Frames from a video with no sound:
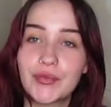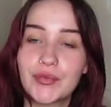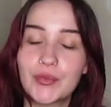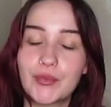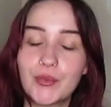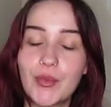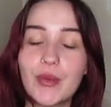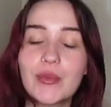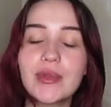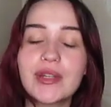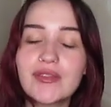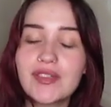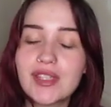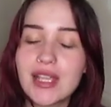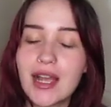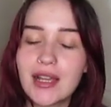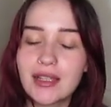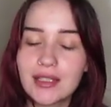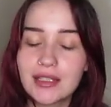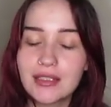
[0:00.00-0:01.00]
Moment of
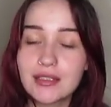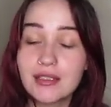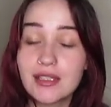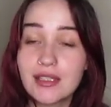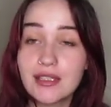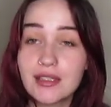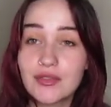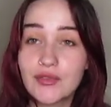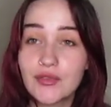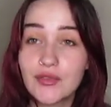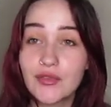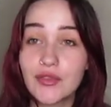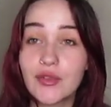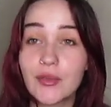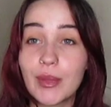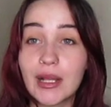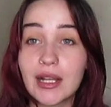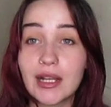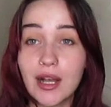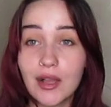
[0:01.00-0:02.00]
silence for
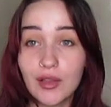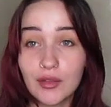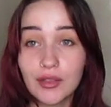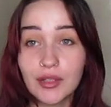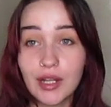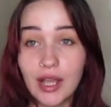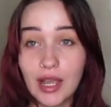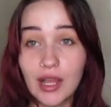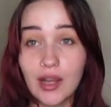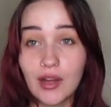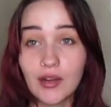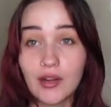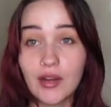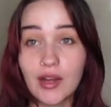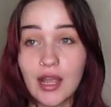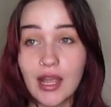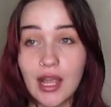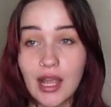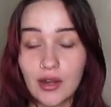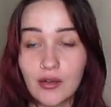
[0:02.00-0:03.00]
my colored hair
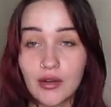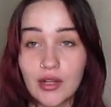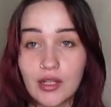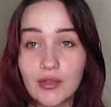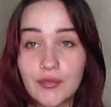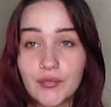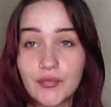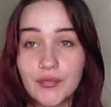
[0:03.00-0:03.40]
era.